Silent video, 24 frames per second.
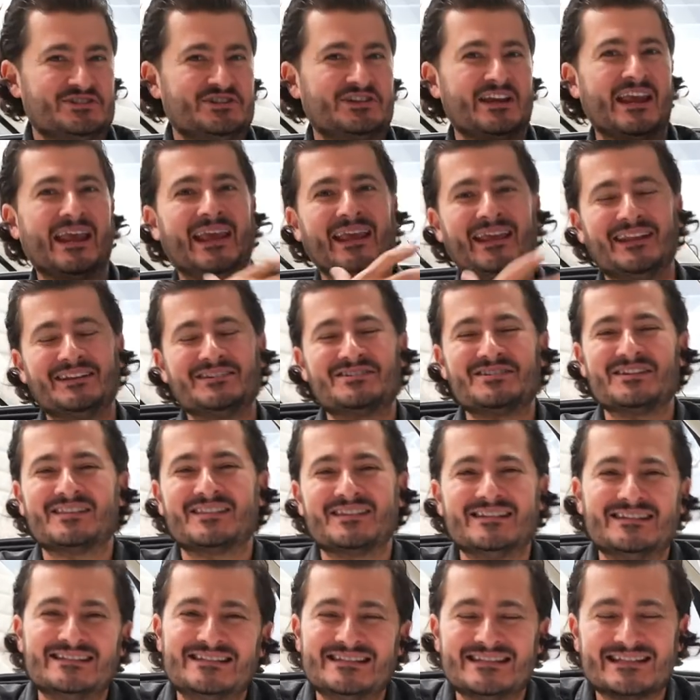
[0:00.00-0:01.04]
change in
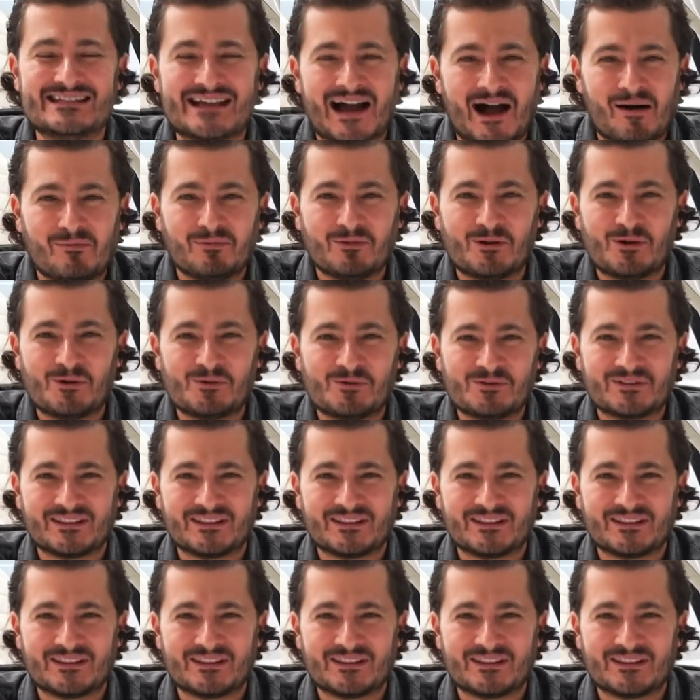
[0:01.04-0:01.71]
the Diablo